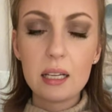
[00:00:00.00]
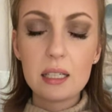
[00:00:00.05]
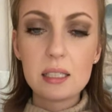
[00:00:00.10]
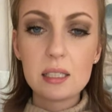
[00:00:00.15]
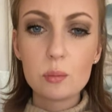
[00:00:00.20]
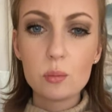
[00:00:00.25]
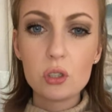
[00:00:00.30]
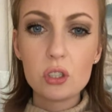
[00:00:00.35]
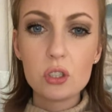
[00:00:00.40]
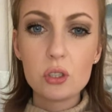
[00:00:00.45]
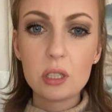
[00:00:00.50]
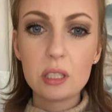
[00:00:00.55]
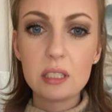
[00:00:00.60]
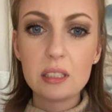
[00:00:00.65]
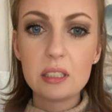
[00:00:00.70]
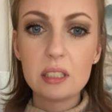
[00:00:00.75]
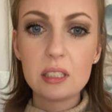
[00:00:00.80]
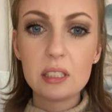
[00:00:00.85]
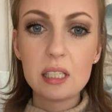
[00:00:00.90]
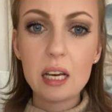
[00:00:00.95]
Someone is trying
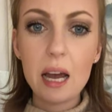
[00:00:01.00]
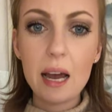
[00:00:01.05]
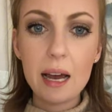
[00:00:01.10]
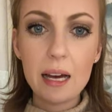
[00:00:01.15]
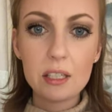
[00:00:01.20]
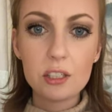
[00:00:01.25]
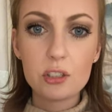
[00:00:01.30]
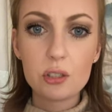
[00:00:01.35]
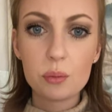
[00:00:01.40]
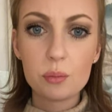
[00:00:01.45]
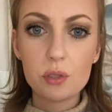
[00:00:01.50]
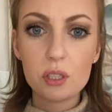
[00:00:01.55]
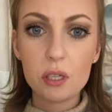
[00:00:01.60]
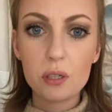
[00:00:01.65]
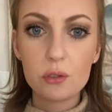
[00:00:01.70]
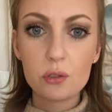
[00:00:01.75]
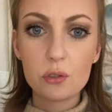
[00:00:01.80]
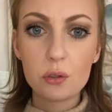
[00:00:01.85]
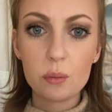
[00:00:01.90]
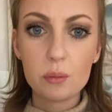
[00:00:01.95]
to detach
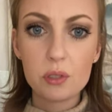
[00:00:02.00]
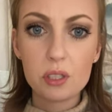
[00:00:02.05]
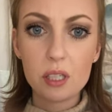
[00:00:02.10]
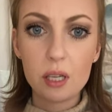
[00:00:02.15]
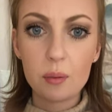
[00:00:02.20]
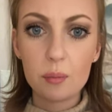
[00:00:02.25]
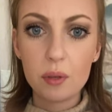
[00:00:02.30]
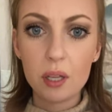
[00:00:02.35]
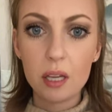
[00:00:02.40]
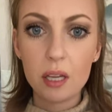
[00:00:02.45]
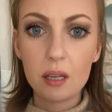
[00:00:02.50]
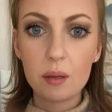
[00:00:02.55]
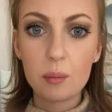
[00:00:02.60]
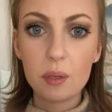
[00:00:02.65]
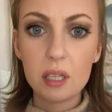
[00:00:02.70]
themselves from something